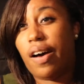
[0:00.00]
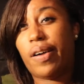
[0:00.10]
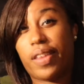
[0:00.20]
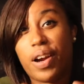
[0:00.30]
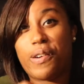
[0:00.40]

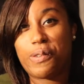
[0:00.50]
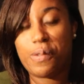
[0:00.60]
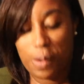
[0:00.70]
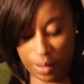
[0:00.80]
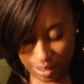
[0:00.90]
Oh, they are
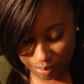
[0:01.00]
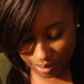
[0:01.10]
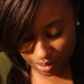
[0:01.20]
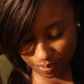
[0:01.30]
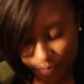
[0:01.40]
fruit
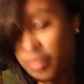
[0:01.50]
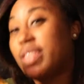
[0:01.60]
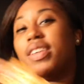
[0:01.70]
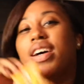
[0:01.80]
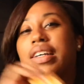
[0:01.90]
roll-ups.
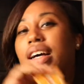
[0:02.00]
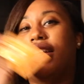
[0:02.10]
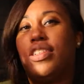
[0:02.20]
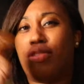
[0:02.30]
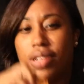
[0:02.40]

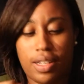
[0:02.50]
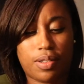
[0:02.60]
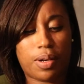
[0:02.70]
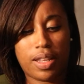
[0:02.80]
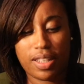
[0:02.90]
I'll let you
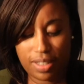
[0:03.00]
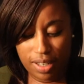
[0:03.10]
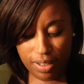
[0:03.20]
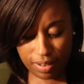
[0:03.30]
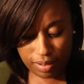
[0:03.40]
guys know how that
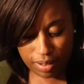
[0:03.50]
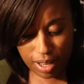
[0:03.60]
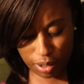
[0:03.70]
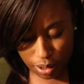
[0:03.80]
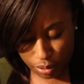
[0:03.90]
tastes
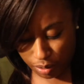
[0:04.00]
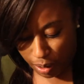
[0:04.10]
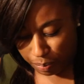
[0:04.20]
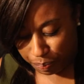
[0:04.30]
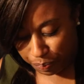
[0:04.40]
at another
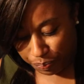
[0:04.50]
time.